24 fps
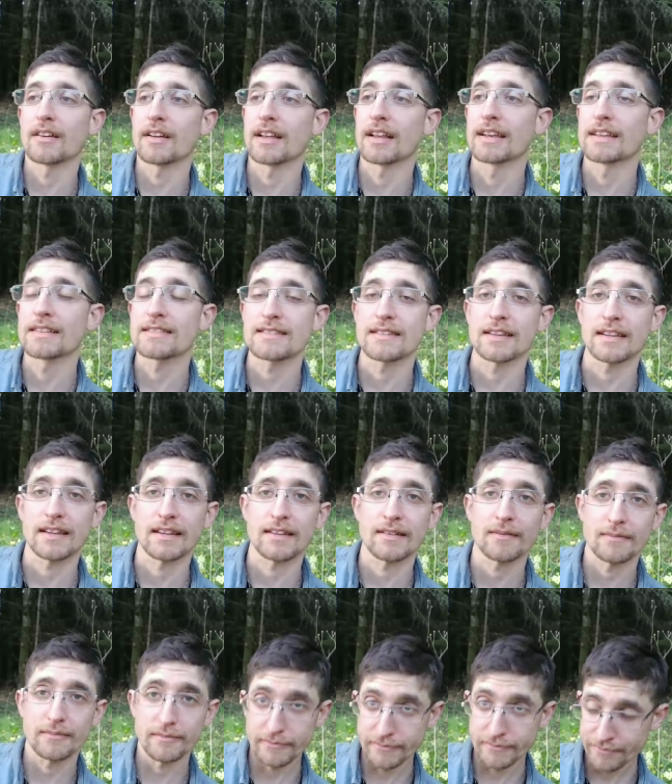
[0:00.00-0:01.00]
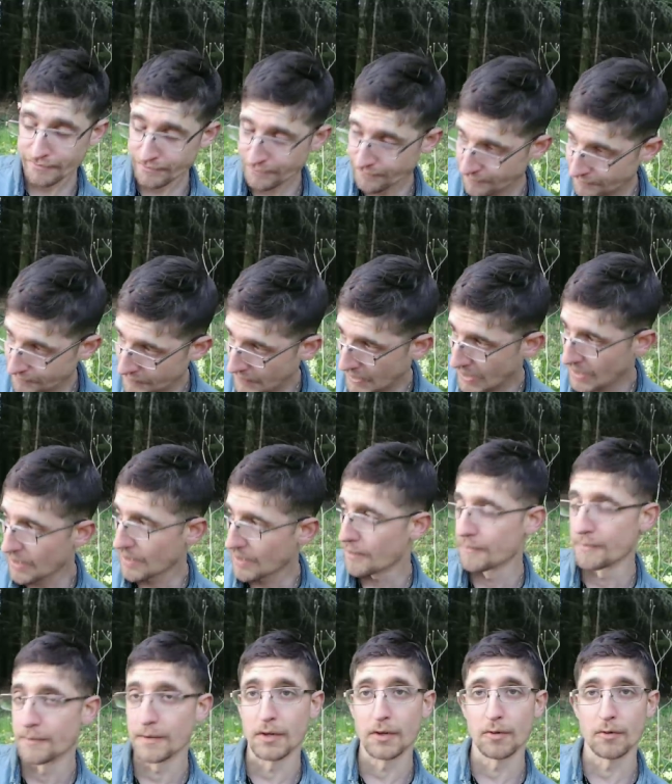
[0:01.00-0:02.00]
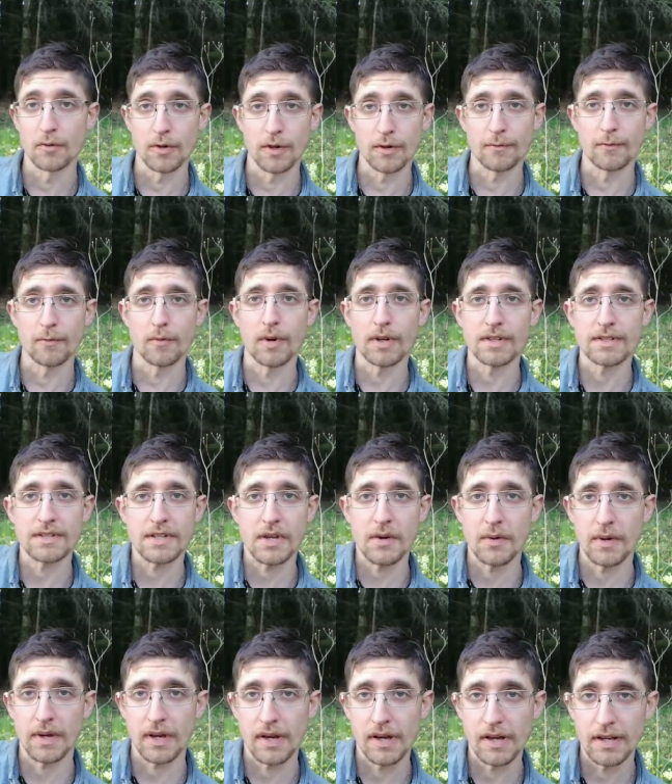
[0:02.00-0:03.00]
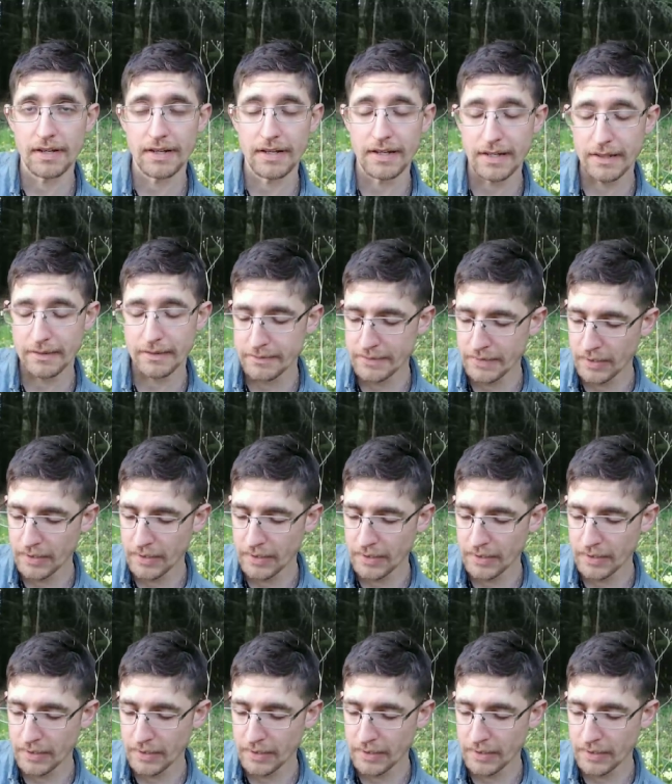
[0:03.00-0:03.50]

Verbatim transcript: holistic view of what's going on here.